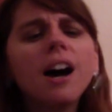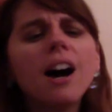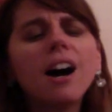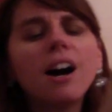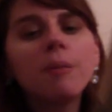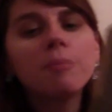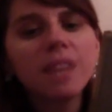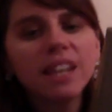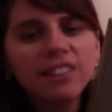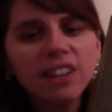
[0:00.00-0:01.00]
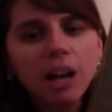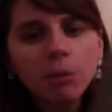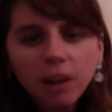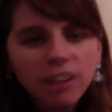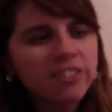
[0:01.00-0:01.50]
That said, I'll
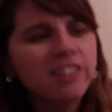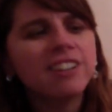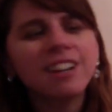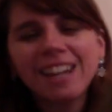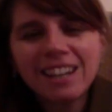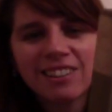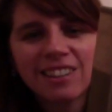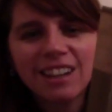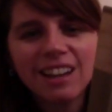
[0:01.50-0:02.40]
probably sell it on Etsy.